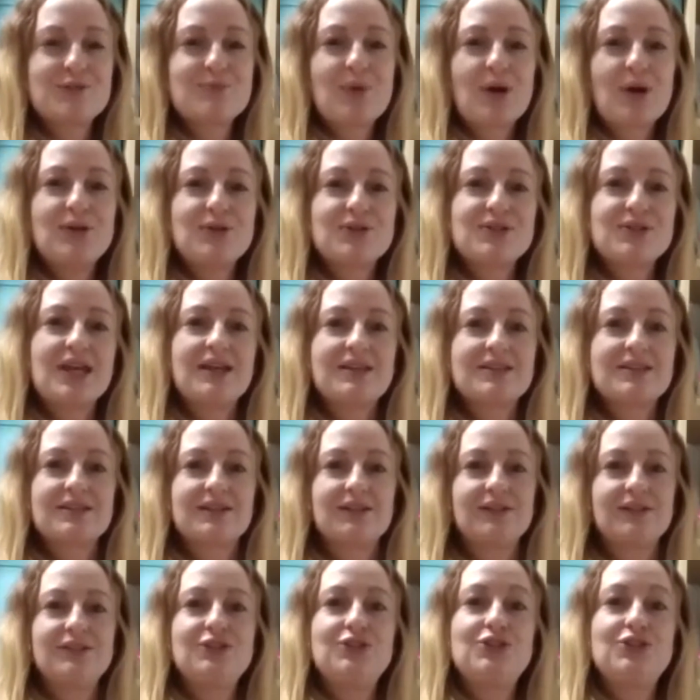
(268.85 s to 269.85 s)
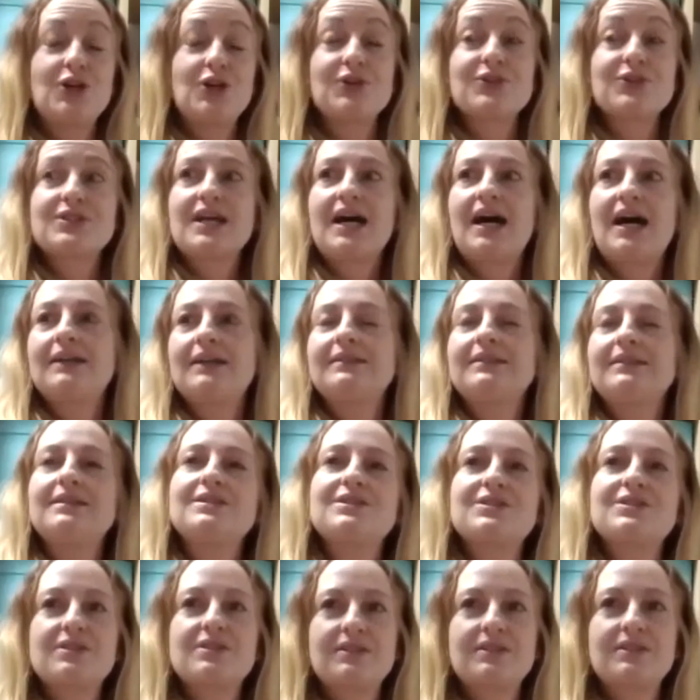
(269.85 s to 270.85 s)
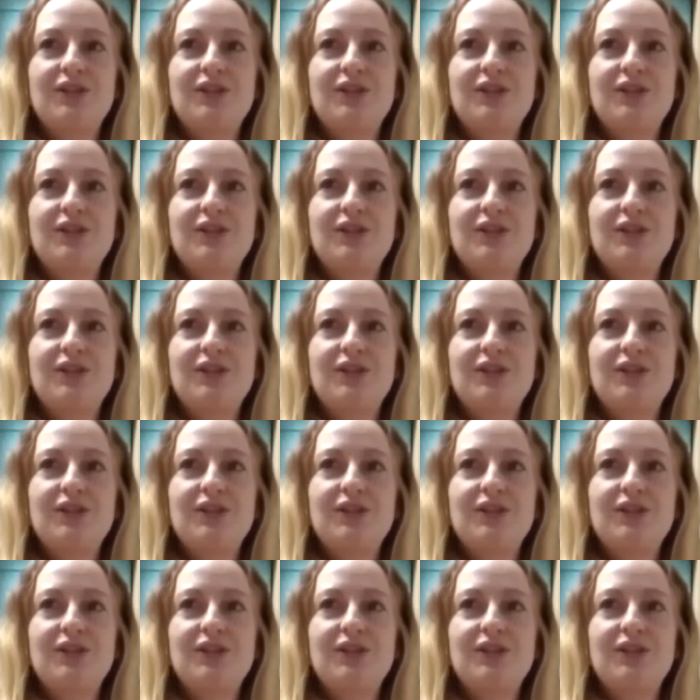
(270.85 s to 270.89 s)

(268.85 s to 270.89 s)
process and I just had this